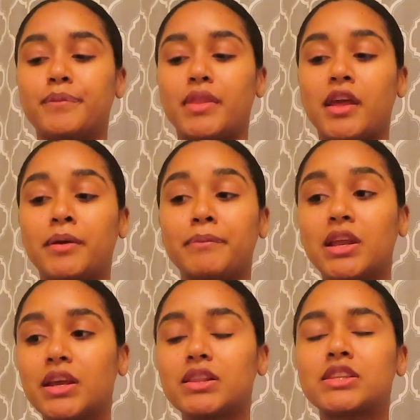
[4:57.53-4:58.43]
And
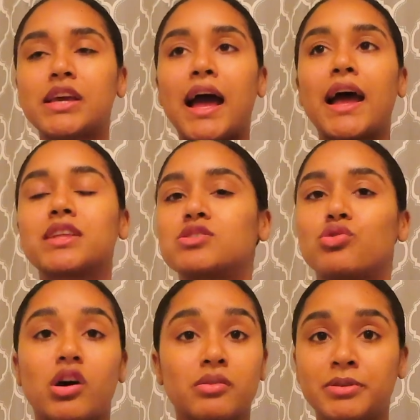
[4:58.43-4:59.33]
immediately I had to
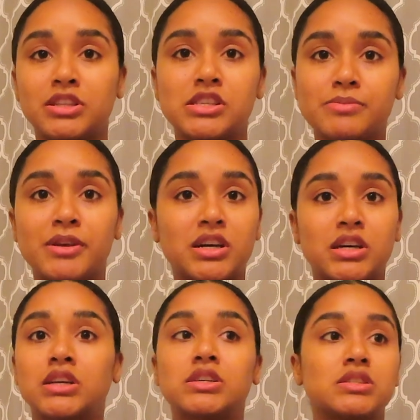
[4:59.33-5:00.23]
call the police
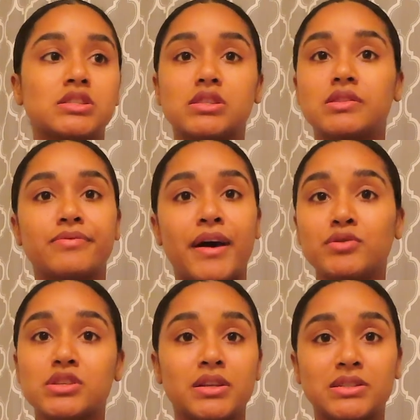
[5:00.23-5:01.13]
because that
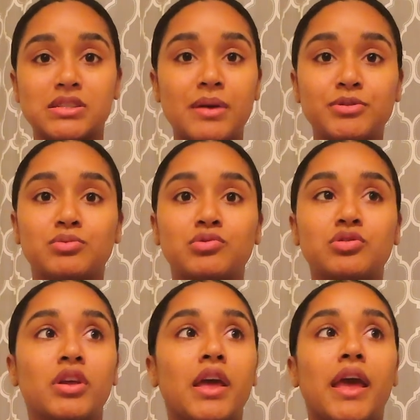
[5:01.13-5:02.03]
was
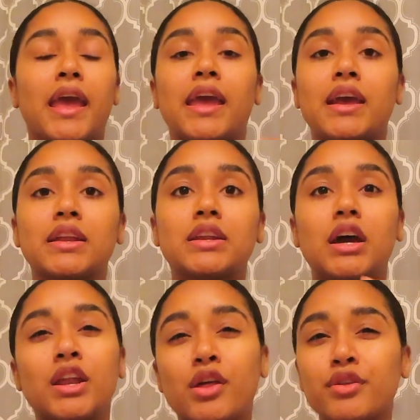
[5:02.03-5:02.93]
unacceptable. And
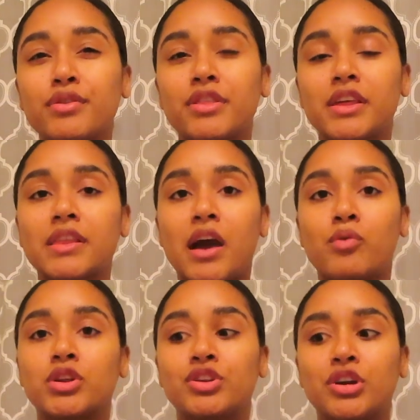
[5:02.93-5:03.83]
another thing that I
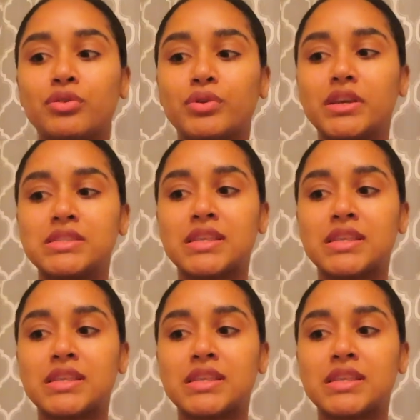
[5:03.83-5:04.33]
want to note is